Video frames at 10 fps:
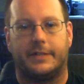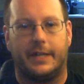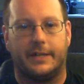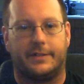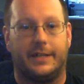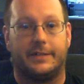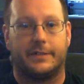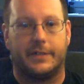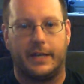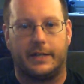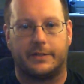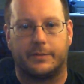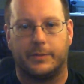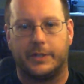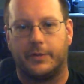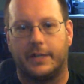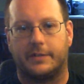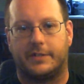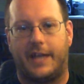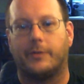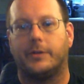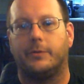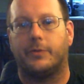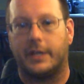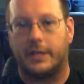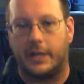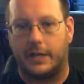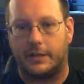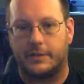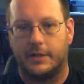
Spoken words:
Guinness is Guinness. When you think stout, you think Guinness.